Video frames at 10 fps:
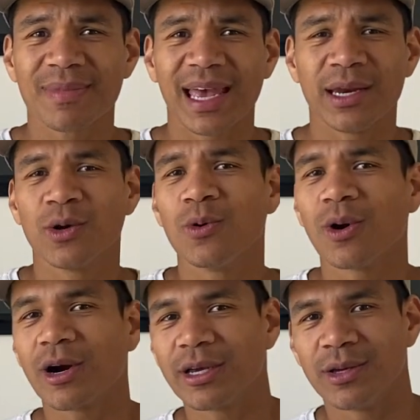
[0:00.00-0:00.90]
And who
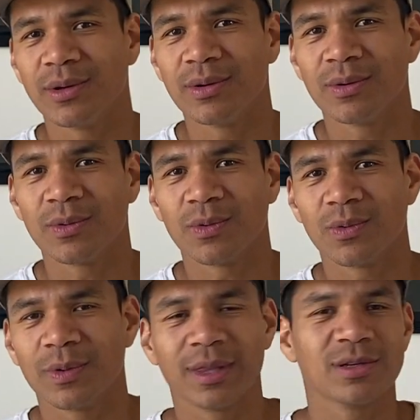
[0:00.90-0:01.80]
are you
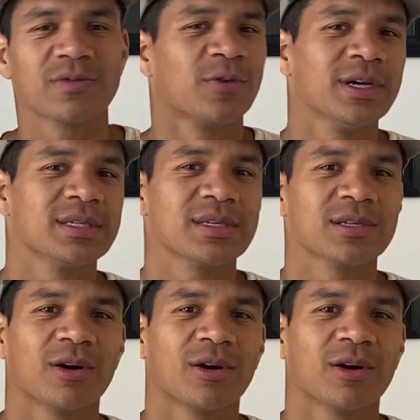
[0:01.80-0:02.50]
when those voices